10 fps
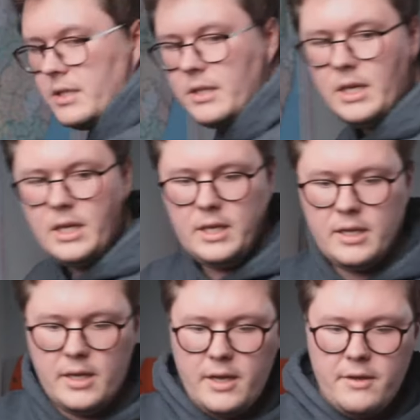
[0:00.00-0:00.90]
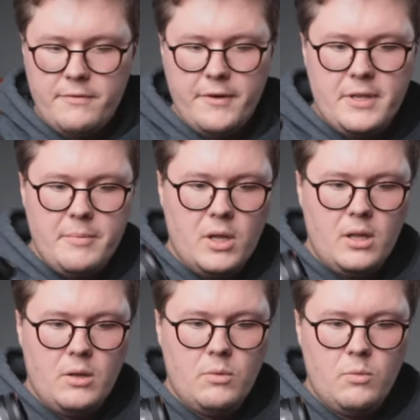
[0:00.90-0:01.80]
the
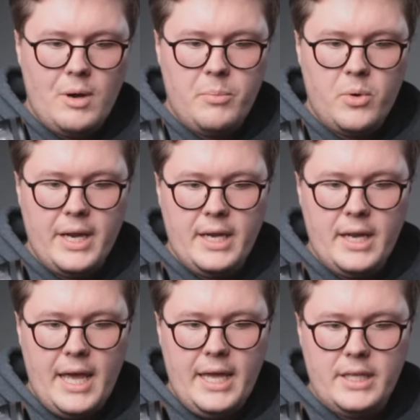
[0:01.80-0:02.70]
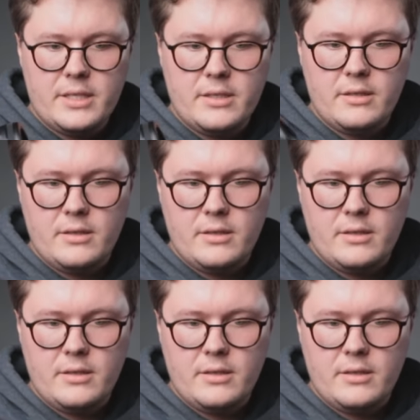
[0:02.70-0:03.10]
50mm 1.8